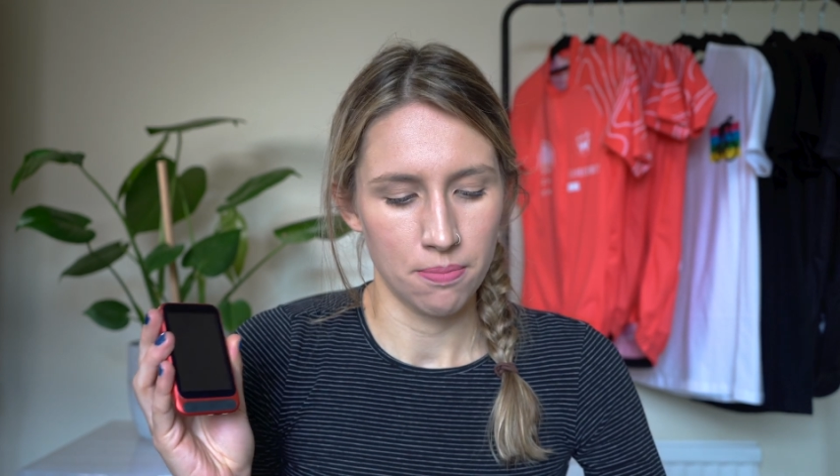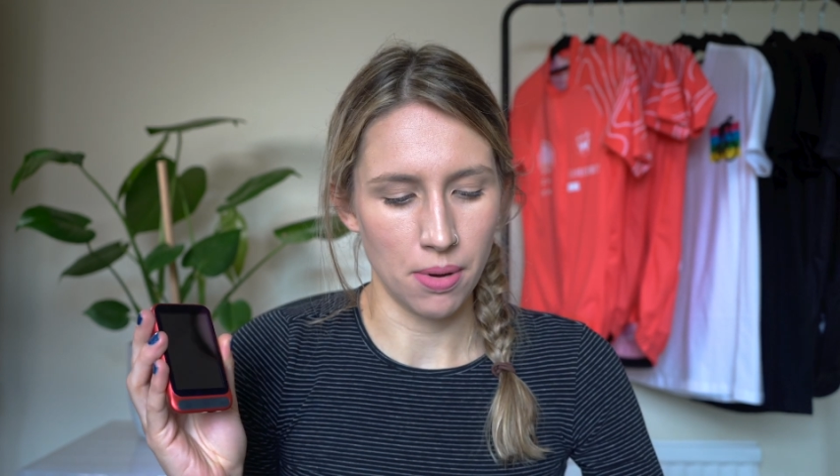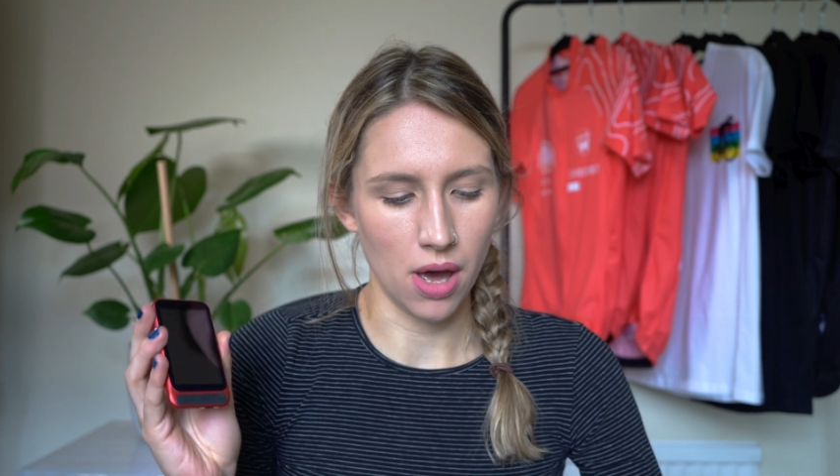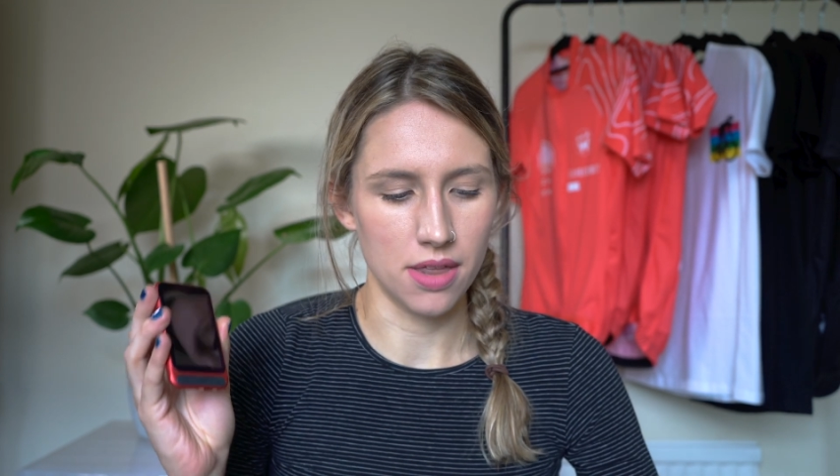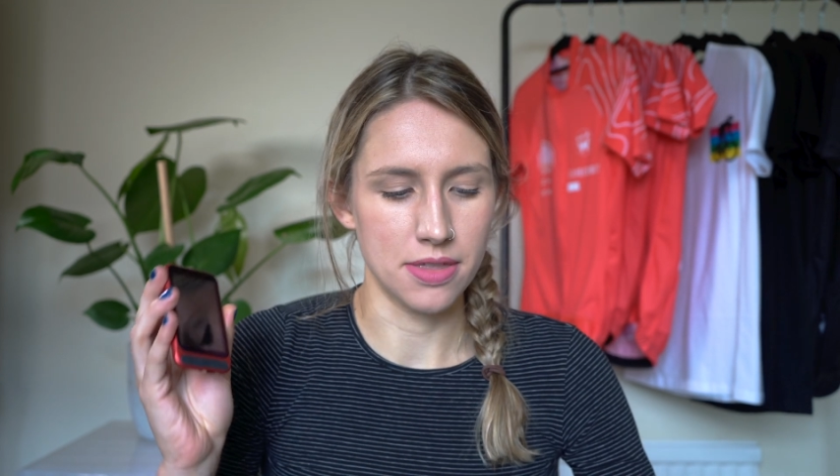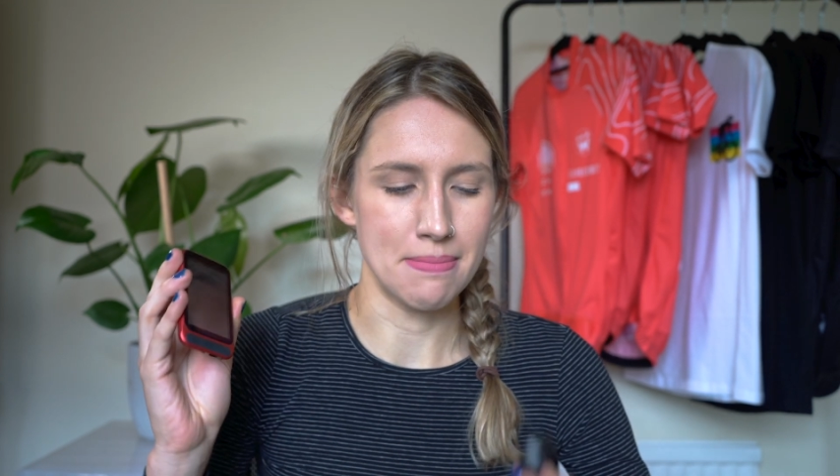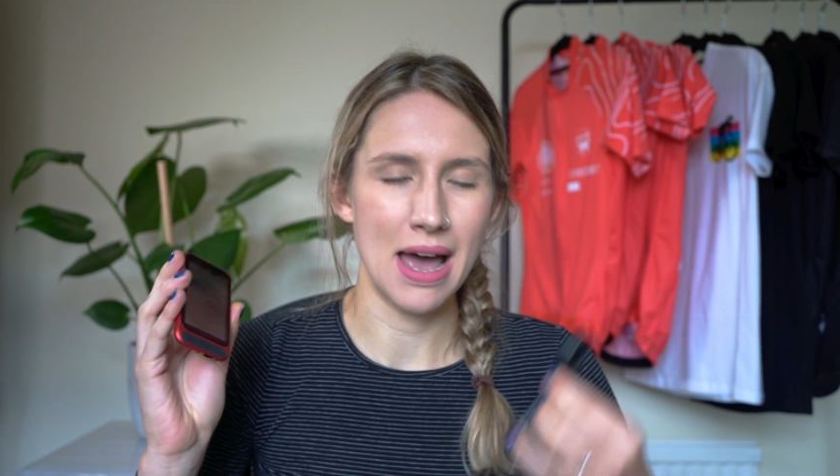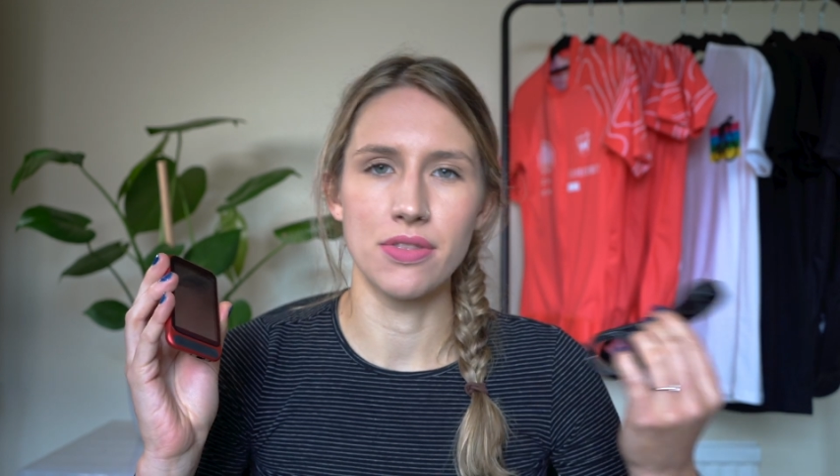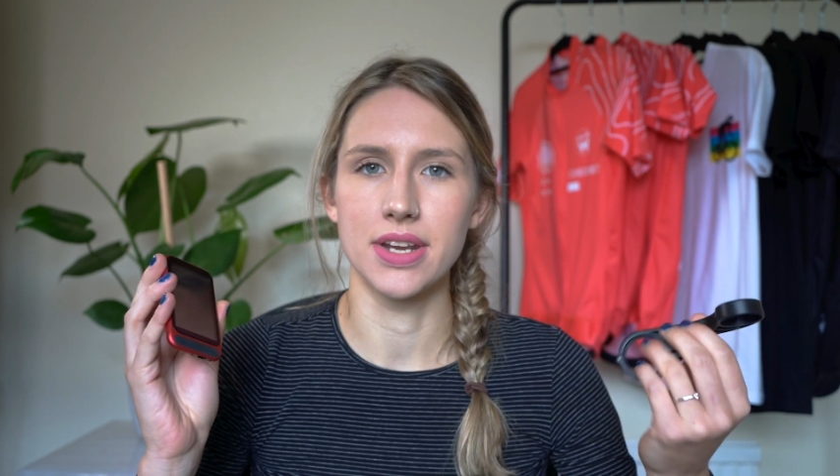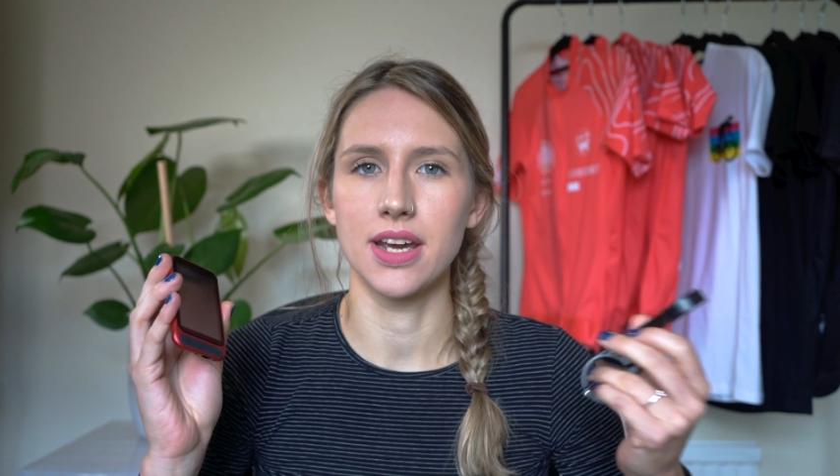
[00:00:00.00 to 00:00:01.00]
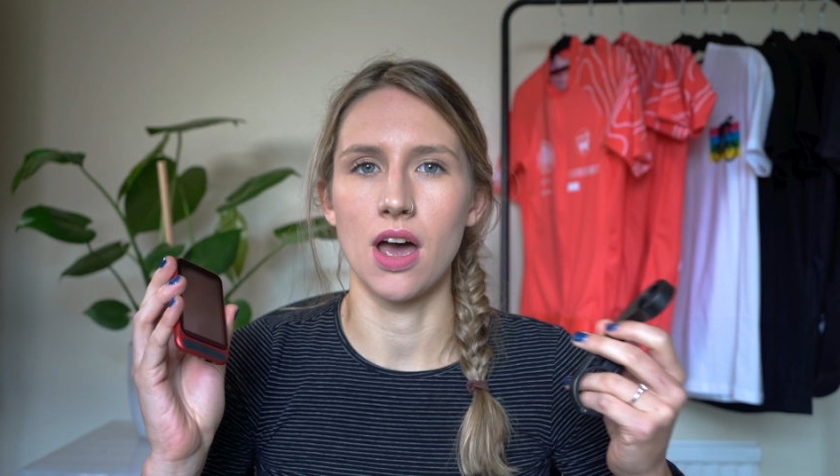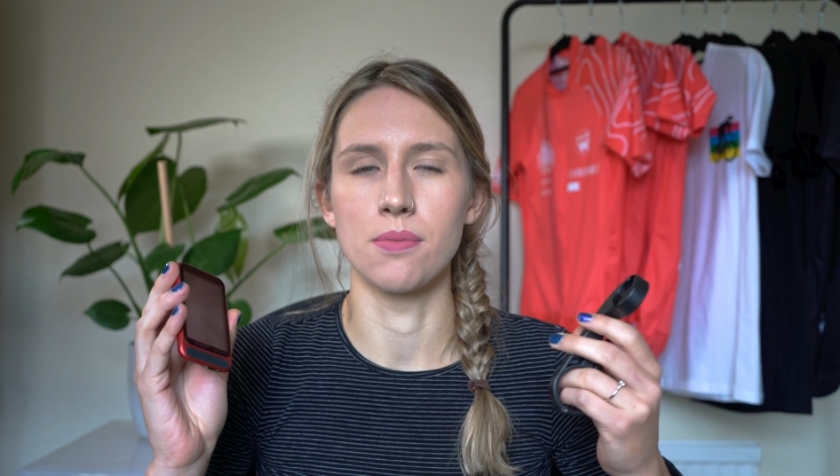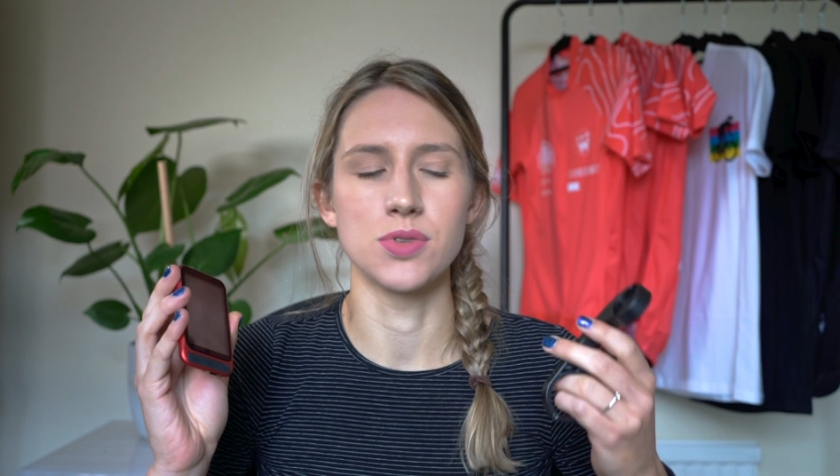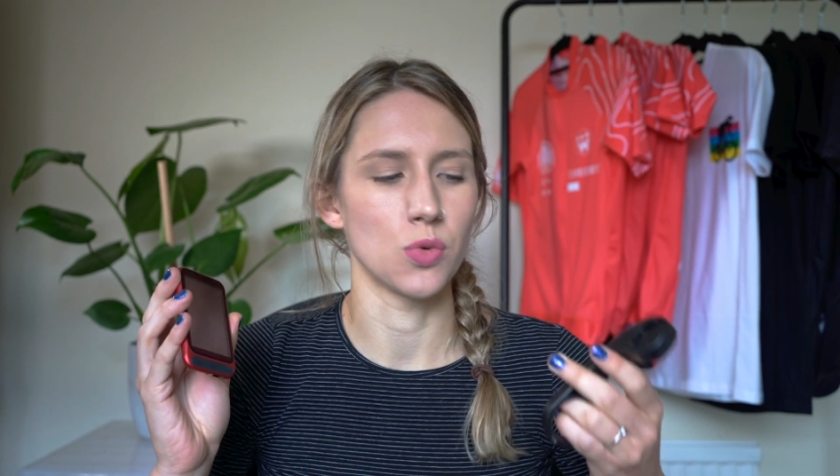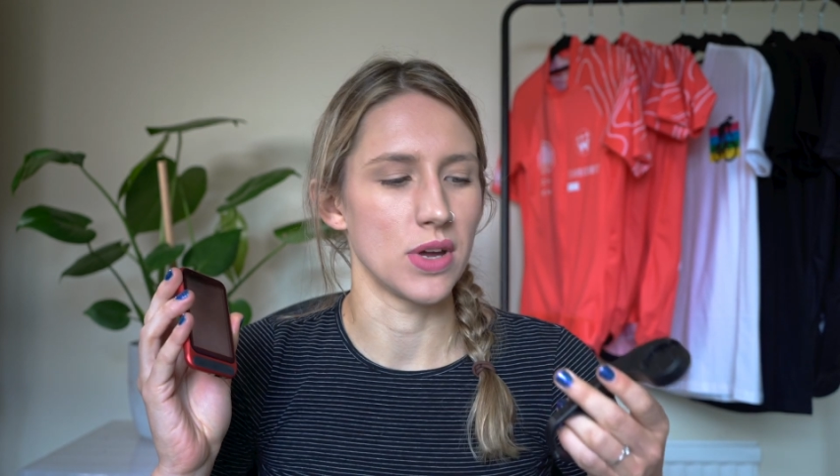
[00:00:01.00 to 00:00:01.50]
but the mount that it
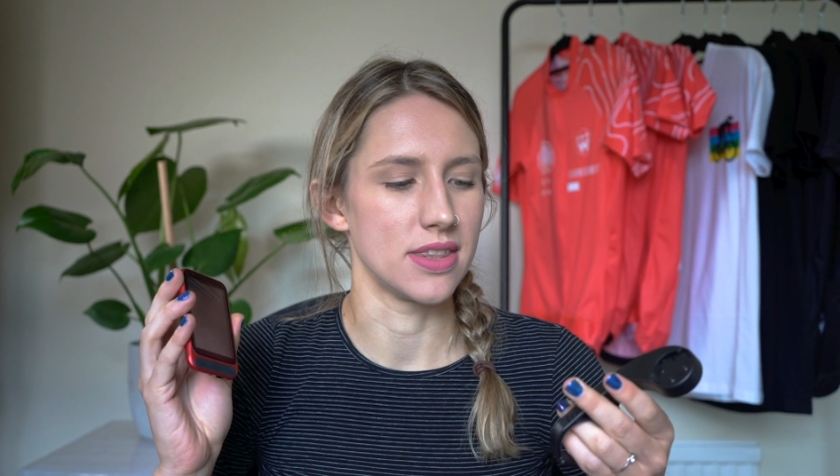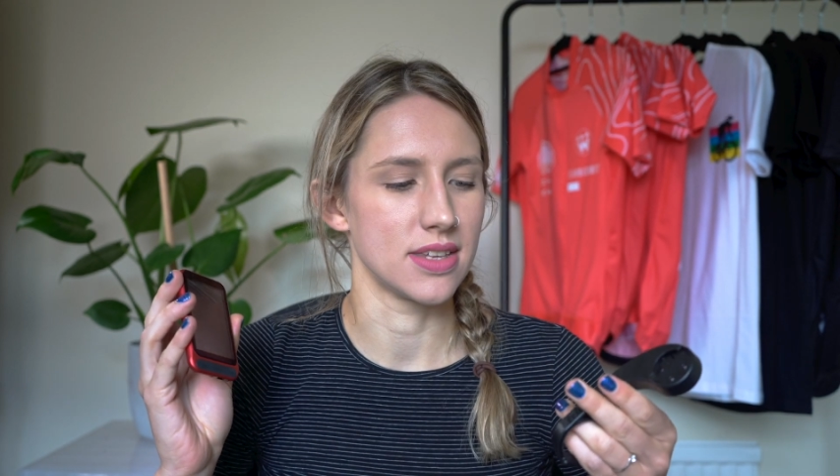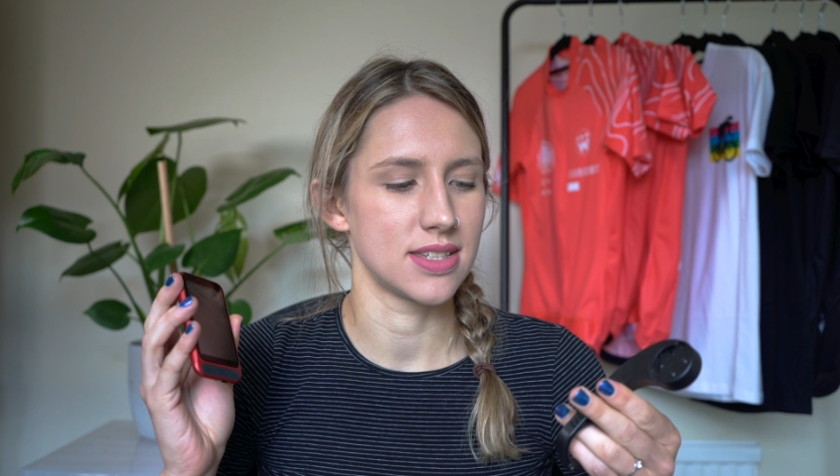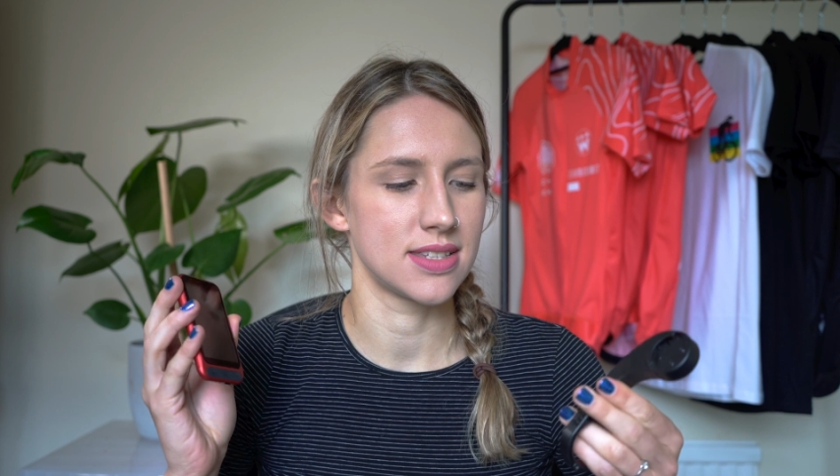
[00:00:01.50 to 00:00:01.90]
comes with